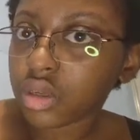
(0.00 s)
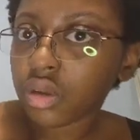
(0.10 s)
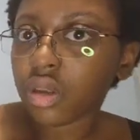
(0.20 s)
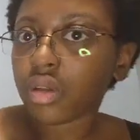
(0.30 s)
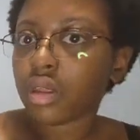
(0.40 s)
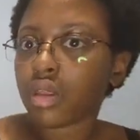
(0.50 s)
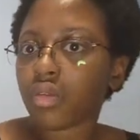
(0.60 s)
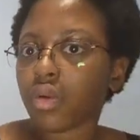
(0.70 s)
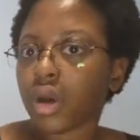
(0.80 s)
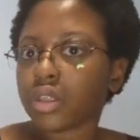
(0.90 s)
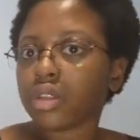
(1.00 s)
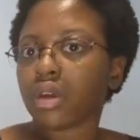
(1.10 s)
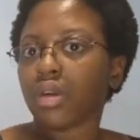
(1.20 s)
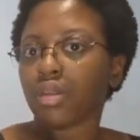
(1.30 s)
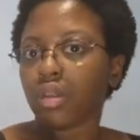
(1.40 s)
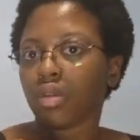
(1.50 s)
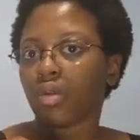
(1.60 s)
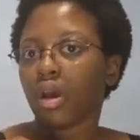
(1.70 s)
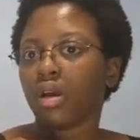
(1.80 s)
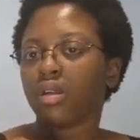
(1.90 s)
You can use these for wash and goes as
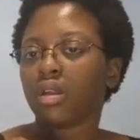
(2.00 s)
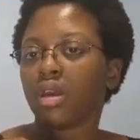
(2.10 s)
well.